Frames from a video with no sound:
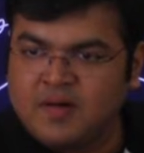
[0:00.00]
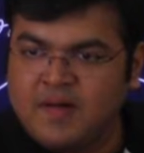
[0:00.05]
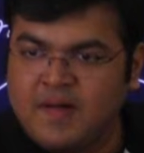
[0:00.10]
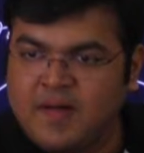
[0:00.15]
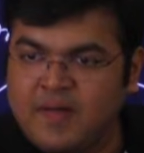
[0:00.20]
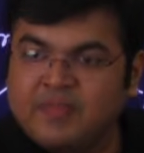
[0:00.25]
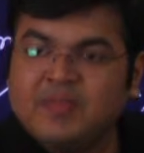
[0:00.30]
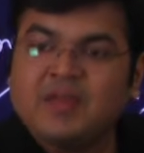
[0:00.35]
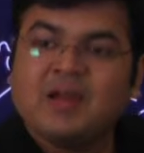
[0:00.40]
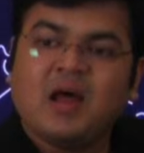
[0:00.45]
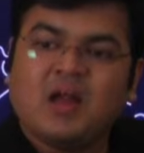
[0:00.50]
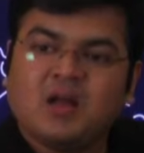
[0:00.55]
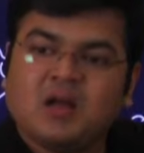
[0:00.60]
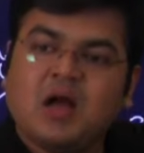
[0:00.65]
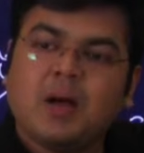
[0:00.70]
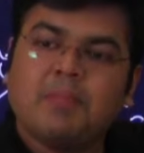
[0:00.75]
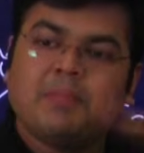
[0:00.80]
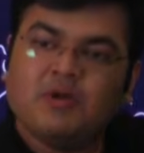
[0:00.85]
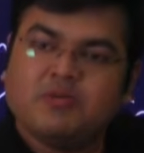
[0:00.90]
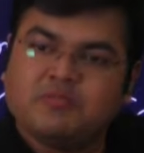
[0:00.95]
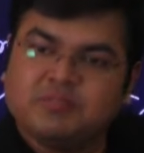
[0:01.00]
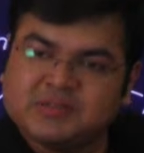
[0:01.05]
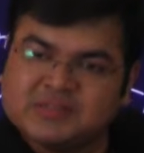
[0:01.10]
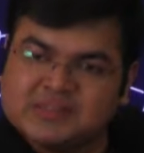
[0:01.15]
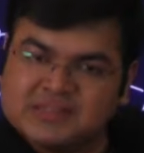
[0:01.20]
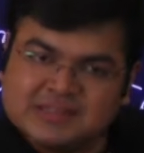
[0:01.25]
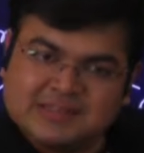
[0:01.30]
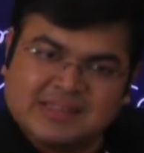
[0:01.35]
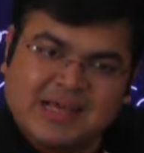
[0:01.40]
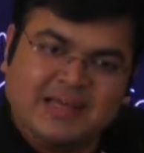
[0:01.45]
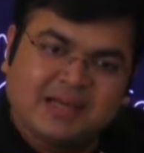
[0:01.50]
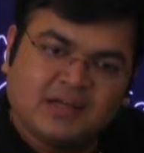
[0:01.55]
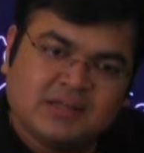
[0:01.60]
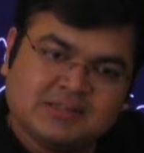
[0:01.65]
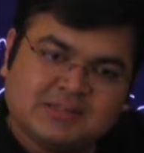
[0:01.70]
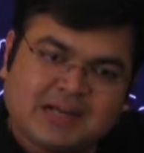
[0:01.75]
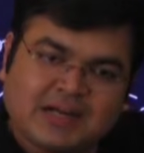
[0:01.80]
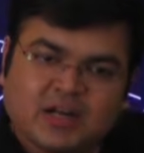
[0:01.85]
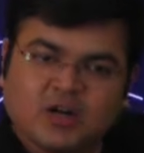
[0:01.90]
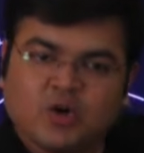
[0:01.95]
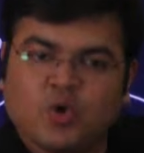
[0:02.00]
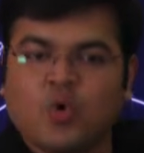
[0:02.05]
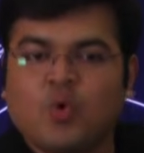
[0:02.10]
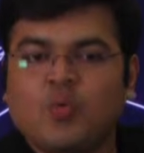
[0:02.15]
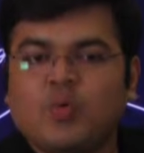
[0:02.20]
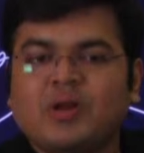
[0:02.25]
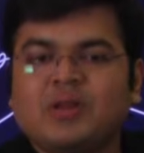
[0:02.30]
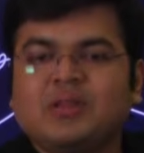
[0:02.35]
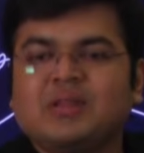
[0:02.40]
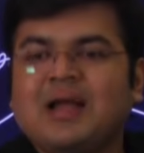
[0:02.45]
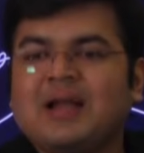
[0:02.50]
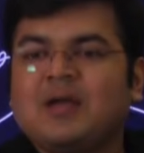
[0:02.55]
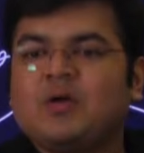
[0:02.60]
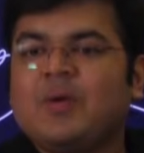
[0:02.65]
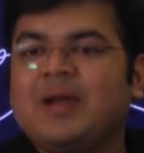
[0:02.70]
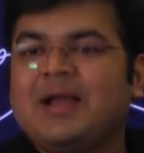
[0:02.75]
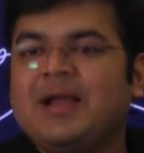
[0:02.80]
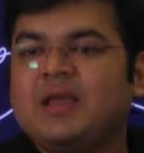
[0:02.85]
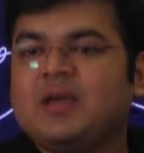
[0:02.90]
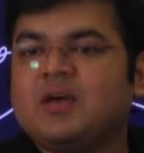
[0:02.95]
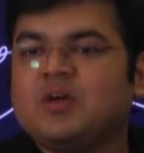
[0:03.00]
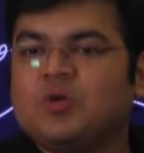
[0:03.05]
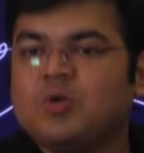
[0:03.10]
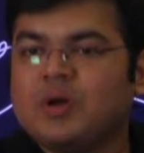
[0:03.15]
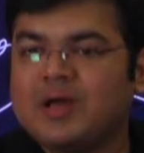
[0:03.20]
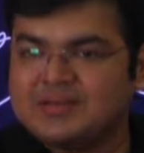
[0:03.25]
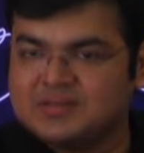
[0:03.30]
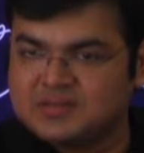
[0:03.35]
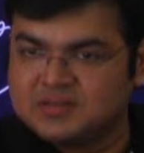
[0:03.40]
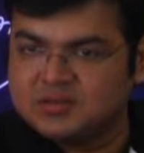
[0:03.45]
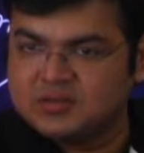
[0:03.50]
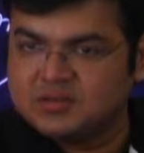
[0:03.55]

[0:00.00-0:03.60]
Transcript: There are a couple of business cycles that are over in that 20-year horizon.